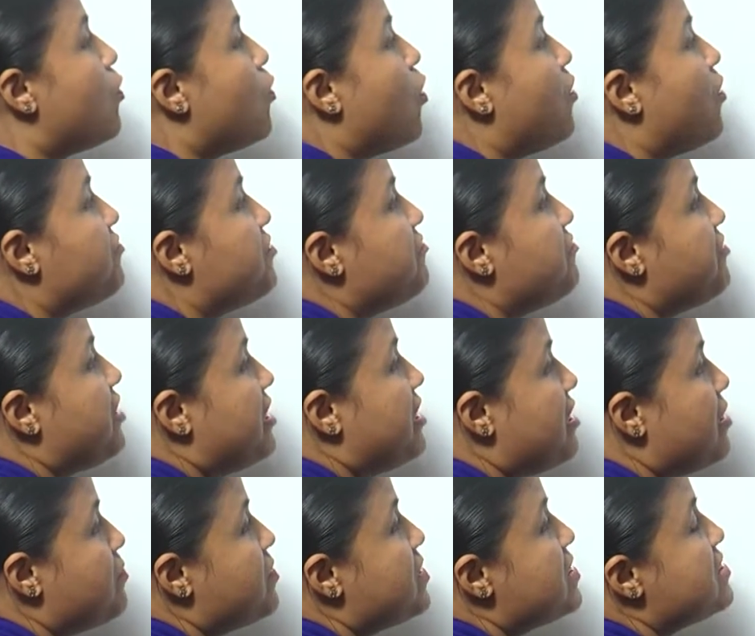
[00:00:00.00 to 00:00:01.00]
of the
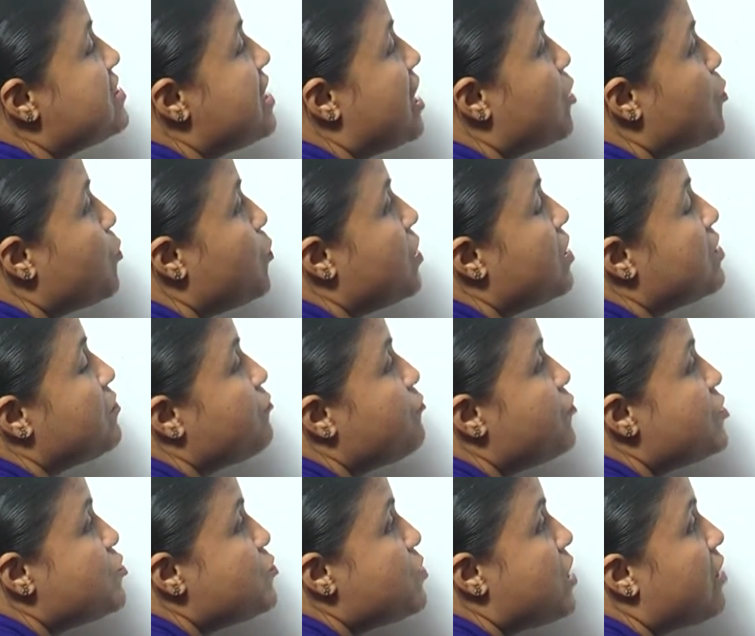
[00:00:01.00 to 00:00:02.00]
variables that
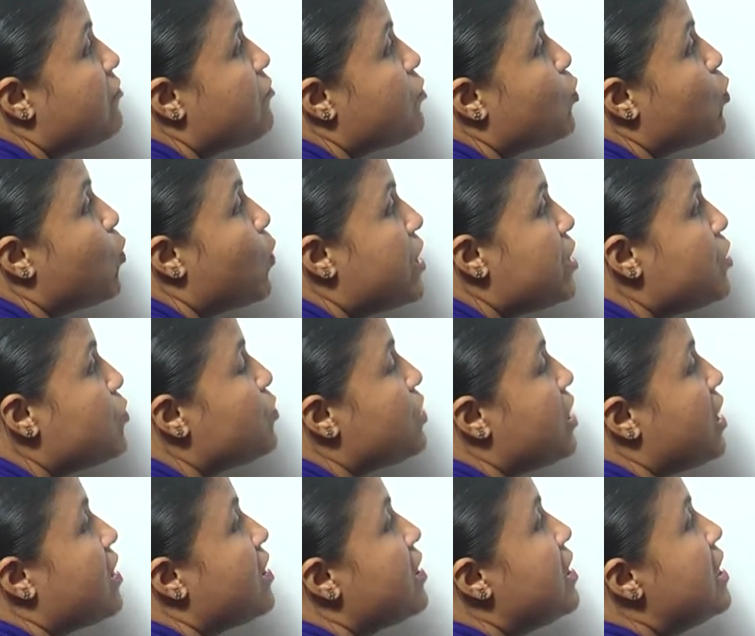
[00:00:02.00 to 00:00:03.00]
which we are going to
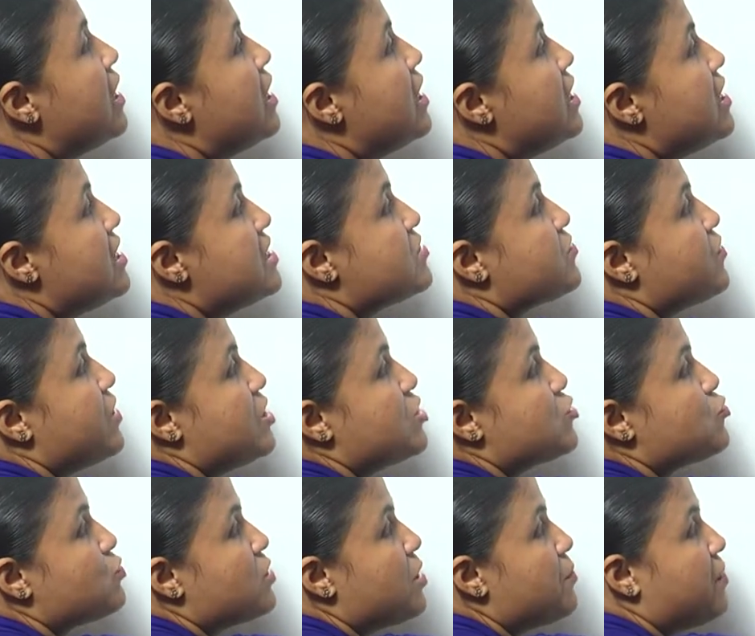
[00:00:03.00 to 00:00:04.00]
take is
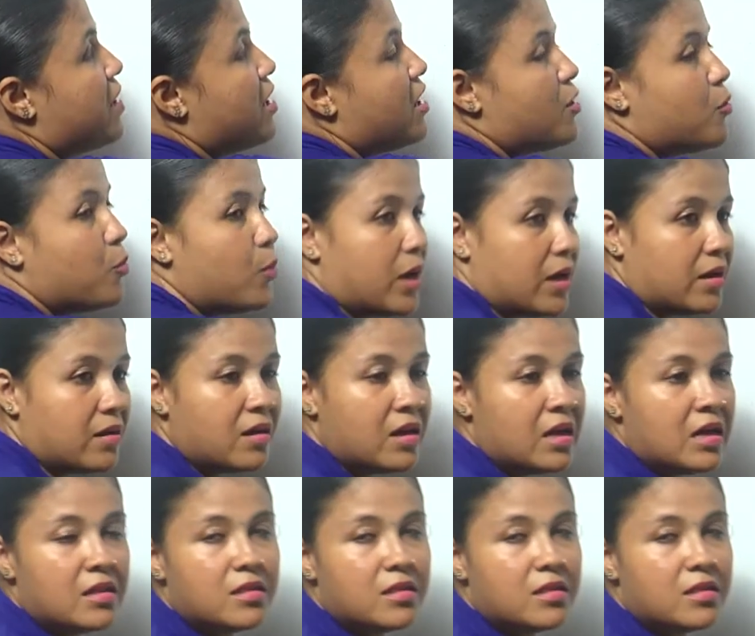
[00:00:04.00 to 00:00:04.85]
raised to the power 1.